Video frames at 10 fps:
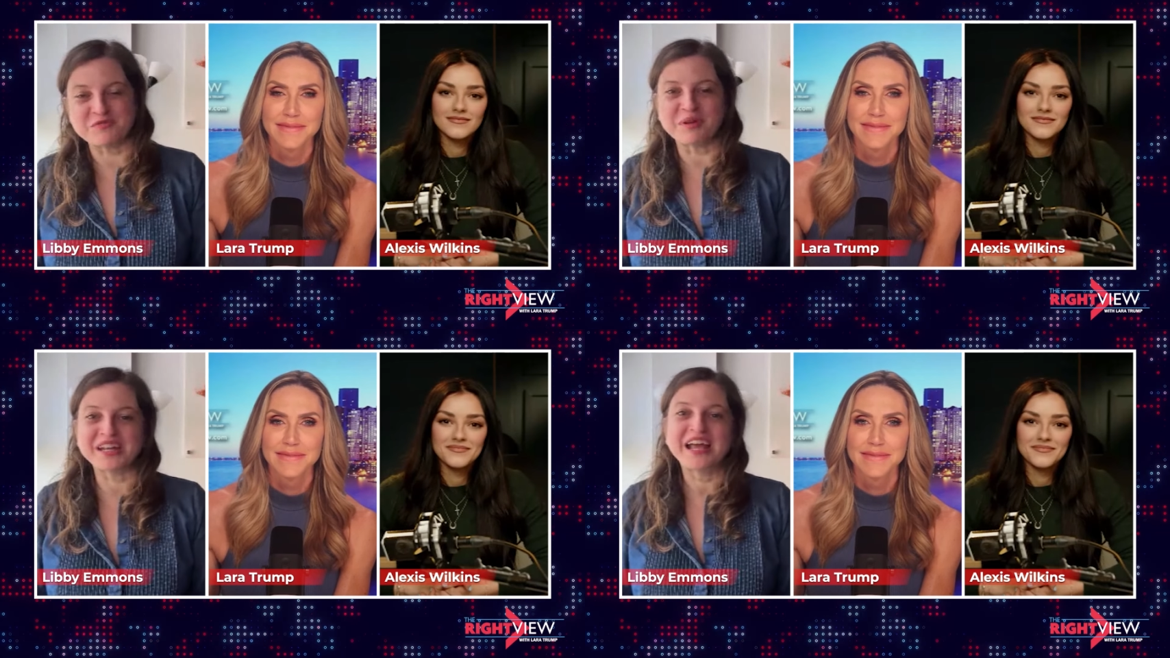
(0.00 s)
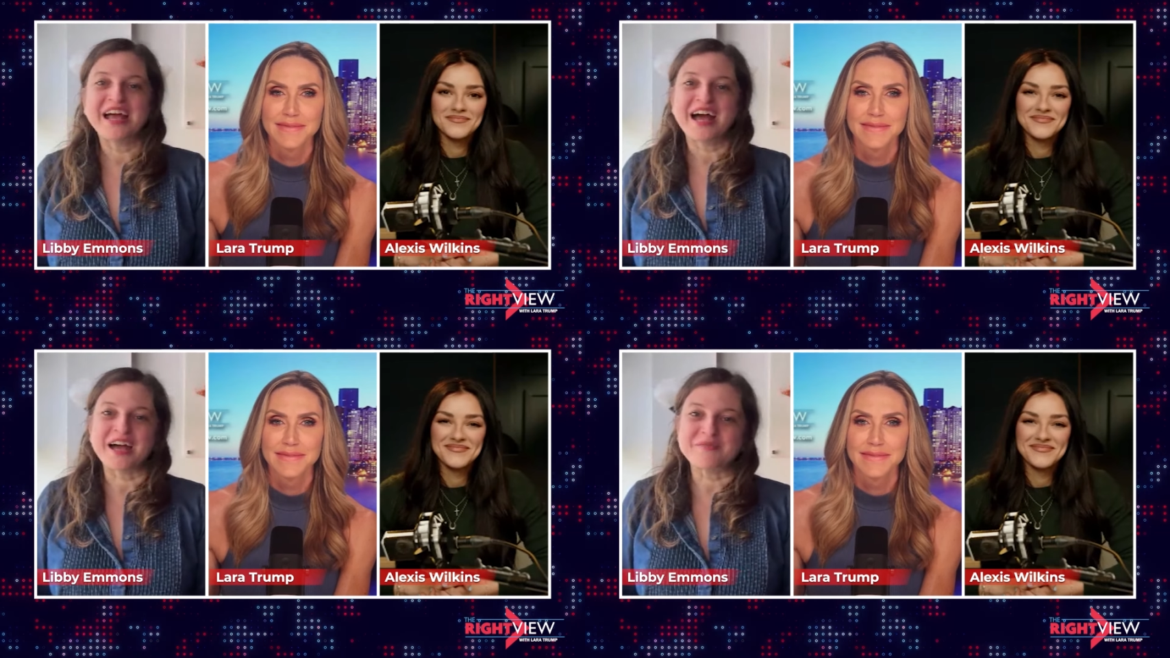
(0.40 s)
Speaker 1: But
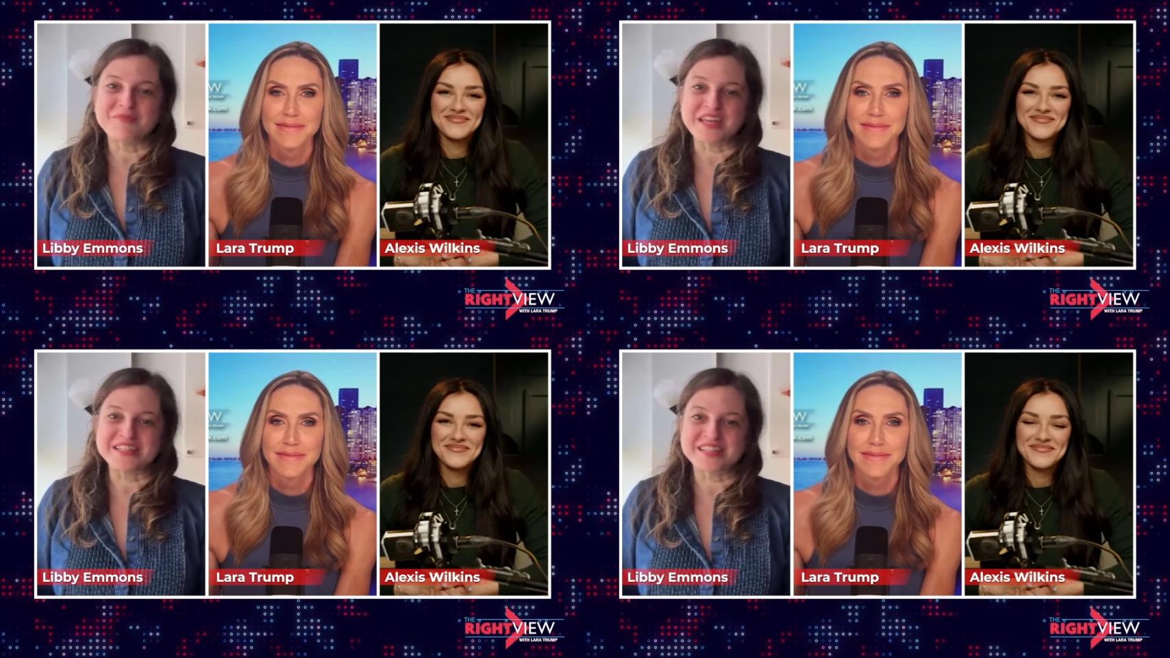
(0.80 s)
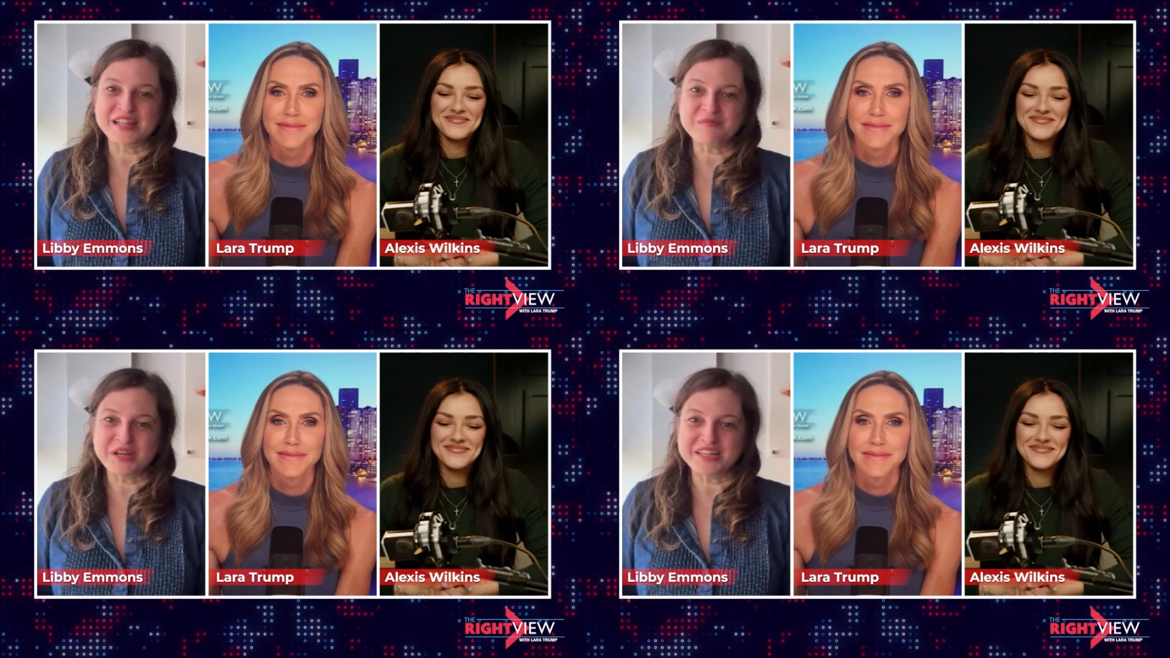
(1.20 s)
um, they
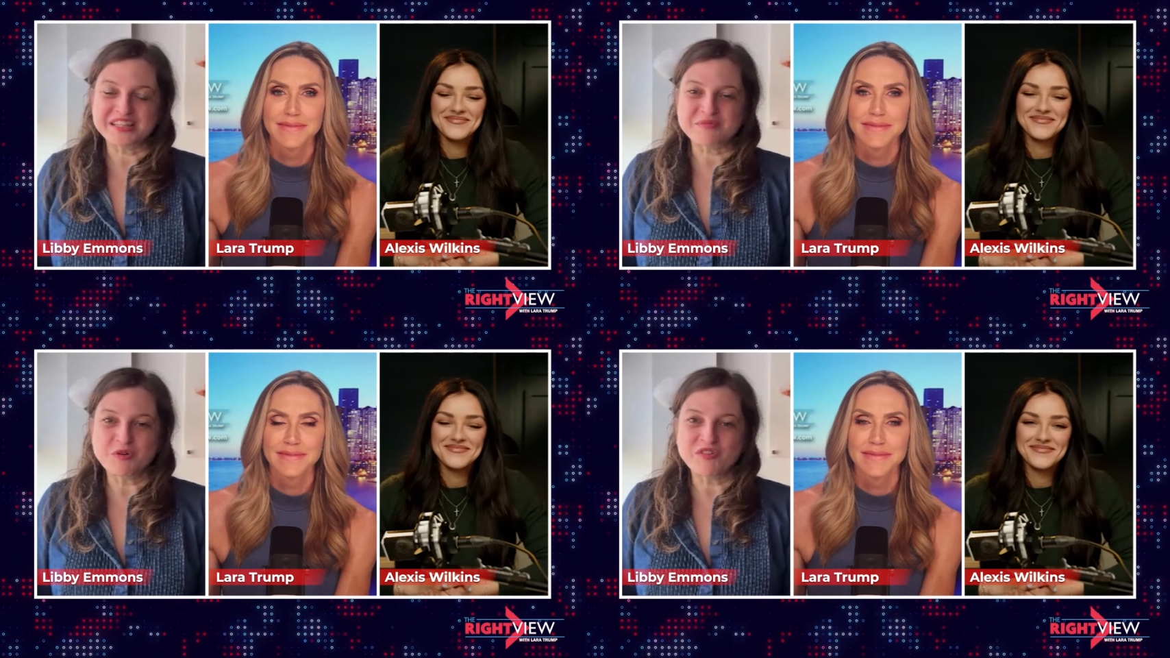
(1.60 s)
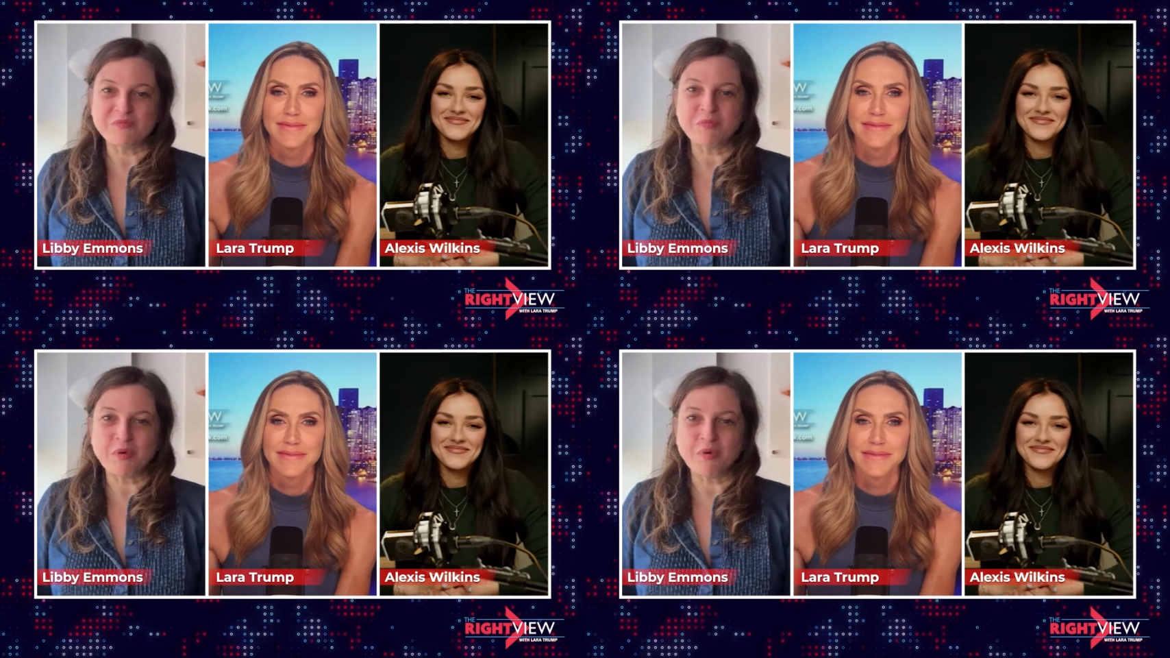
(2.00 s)
celebrated this movie
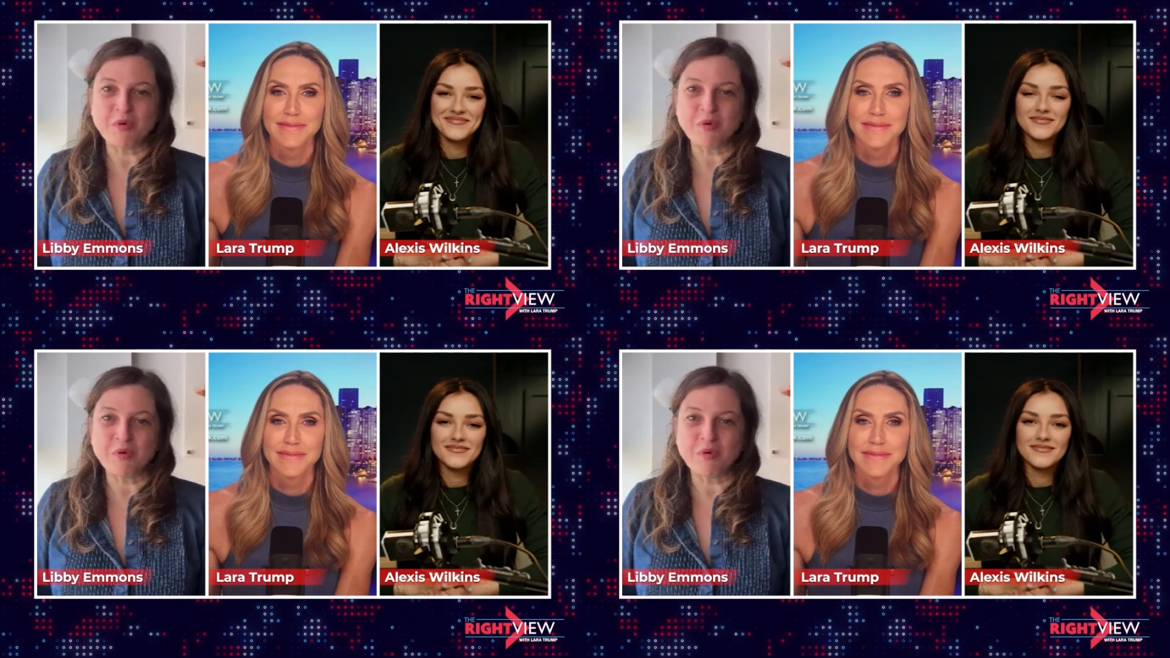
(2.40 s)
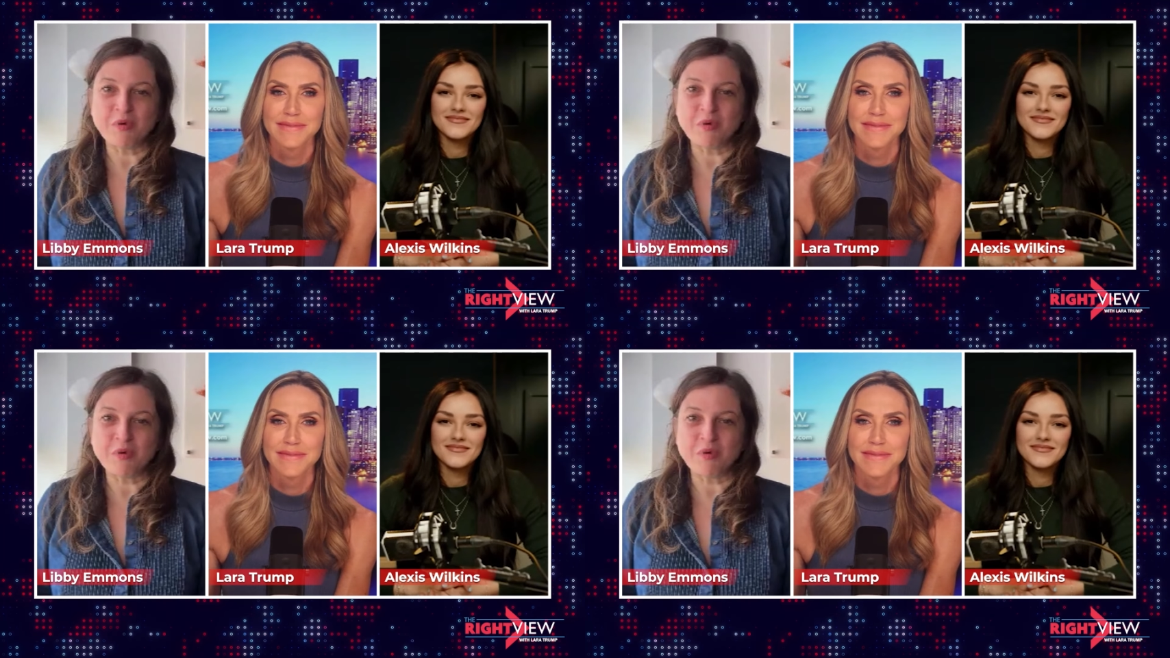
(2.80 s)
Poor